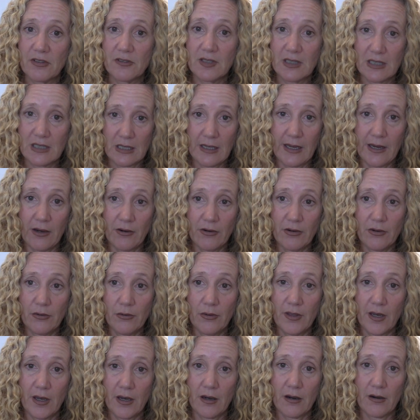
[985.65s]
to declare
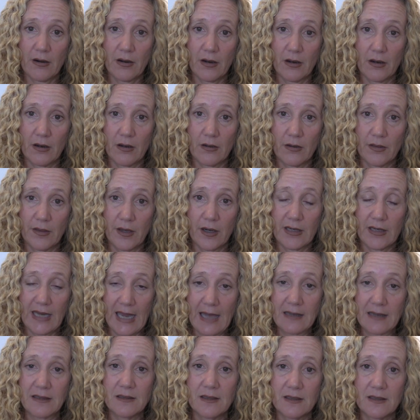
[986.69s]
who their
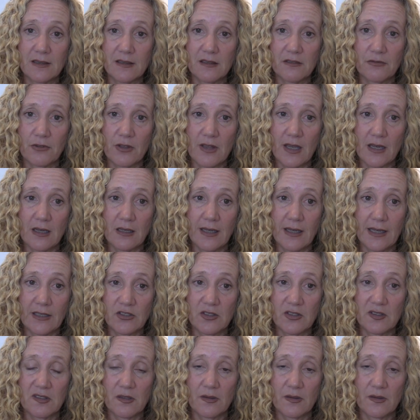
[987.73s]
candidate is for that election,